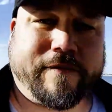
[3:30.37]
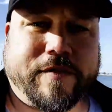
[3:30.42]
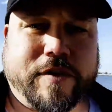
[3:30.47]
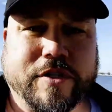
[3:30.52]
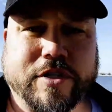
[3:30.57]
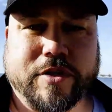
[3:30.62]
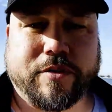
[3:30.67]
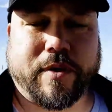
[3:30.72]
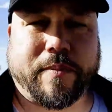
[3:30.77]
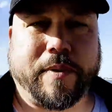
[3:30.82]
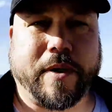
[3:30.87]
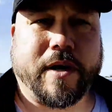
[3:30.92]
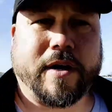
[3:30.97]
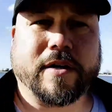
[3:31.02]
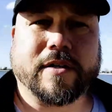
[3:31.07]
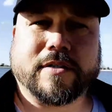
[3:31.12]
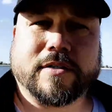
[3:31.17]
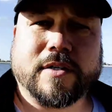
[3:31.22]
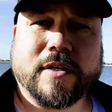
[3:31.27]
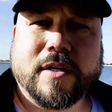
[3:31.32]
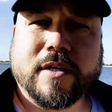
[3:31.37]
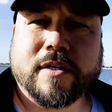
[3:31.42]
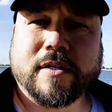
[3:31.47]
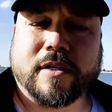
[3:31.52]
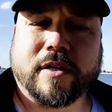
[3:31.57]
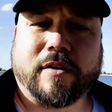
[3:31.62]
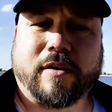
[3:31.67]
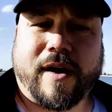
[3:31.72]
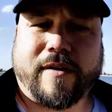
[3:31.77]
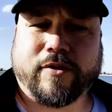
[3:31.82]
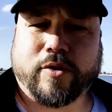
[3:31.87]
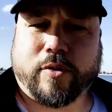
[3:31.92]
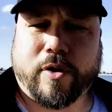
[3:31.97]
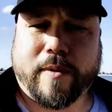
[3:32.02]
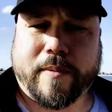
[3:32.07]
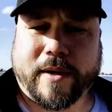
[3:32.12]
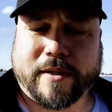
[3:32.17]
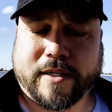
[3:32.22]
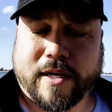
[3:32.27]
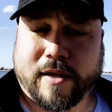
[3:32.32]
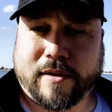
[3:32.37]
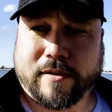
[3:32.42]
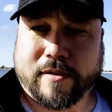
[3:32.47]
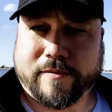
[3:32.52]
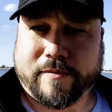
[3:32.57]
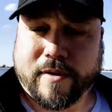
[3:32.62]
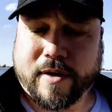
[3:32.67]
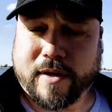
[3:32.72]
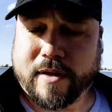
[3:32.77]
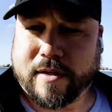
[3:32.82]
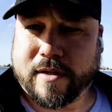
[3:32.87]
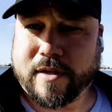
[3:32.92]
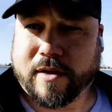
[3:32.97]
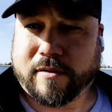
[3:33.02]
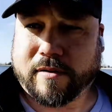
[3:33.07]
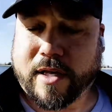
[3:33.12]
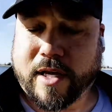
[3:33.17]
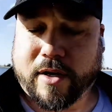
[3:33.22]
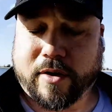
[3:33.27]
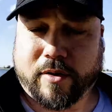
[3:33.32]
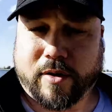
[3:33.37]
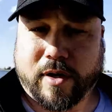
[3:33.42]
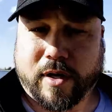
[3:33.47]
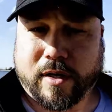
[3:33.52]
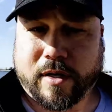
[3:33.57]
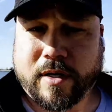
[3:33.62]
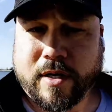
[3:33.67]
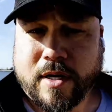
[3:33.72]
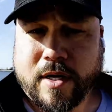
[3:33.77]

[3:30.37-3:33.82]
future repairs. You don't have to worry about that later on.